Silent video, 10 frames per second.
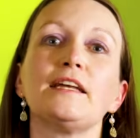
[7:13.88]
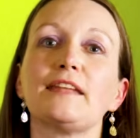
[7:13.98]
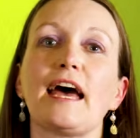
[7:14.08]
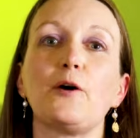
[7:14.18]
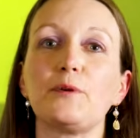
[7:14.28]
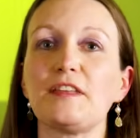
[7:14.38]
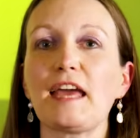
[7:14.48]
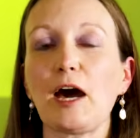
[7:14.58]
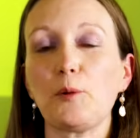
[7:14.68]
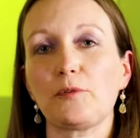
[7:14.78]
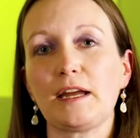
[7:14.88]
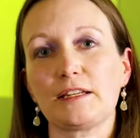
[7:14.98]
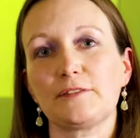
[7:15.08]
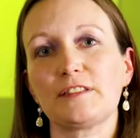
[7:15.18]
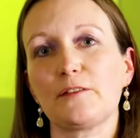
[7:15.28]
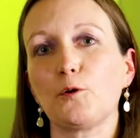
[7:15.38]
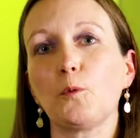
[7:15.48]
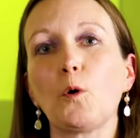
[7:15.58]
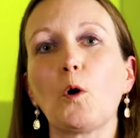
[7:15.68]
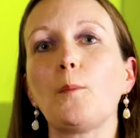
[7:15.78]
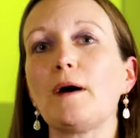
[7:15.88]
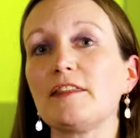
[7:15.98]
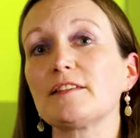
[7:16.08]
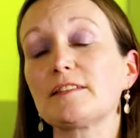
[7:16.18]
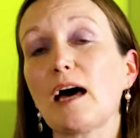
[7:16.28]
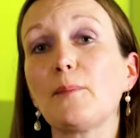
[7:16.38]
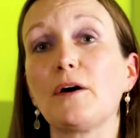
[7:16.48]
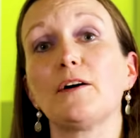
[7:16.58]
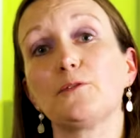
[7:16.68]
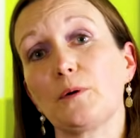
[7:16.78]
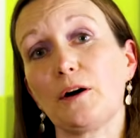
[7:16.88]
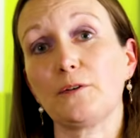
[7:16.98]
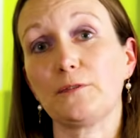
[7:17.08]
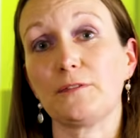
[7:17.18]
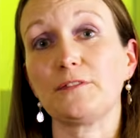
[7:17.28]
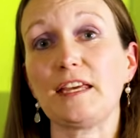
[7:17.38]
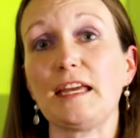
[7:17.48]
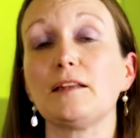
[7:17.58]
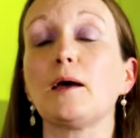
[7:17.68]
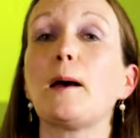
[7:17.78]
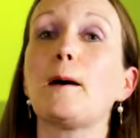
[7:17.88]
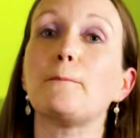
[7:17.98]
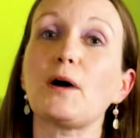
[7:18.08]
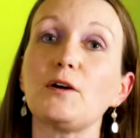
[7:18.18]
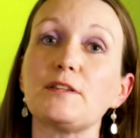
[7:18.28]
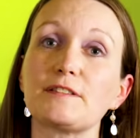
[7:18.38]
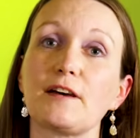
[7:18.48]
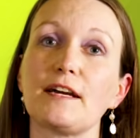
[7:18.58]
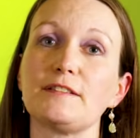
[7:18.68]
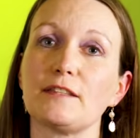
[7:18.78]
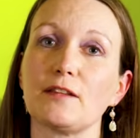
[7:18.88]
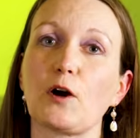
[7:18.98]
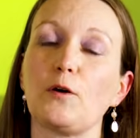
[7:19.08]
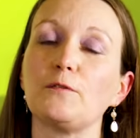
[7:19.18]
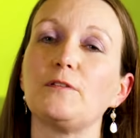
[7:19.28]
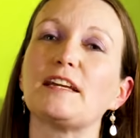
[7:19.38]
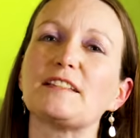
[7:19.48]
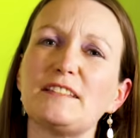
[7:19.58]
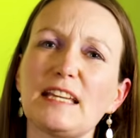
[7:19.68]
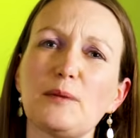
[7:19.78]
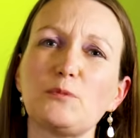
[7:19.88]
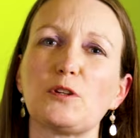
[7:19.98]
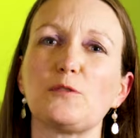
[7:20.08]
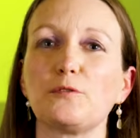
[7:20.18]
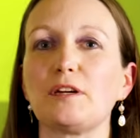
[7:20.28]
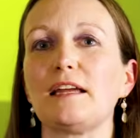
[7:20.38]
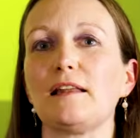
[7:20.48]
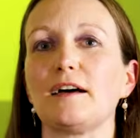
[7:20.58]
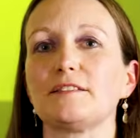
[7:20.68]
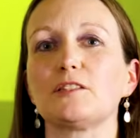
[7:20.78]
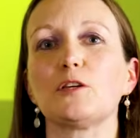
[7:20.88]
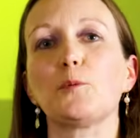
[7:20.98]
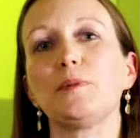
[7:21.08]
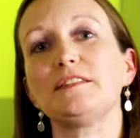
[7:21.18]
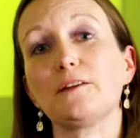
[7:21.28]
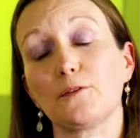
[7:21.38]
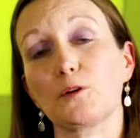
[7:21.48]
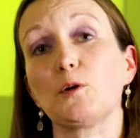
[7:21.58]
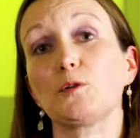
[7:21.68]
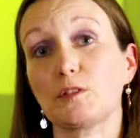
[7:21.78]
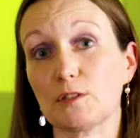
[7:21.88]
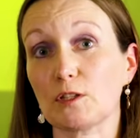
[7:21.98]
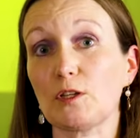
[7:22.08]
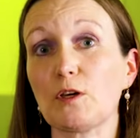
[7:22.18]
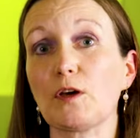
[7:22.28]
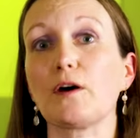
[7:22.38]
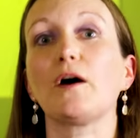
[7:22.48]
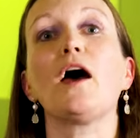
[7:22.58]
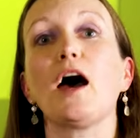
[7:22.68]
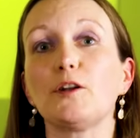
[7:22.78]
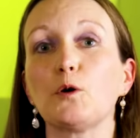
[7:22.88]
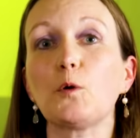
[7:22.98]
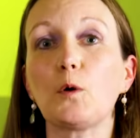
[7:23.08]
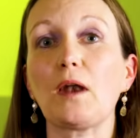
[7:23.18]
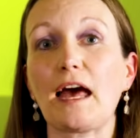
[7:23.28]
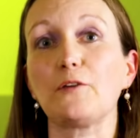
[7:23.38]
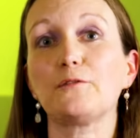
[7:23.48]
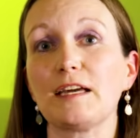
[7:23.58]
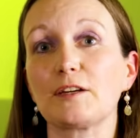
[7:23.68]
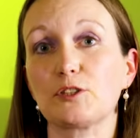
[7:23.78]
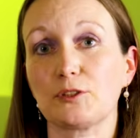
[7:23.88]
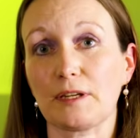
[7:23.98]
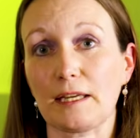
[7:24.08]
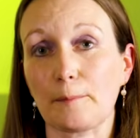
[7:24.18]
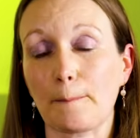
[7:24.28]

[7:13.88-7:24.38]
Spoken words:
Now, with the outbreak of civil war, by the summer of 1215, both sides in the conflict seemed to have realised that it would be difficult to secure an all-out victory.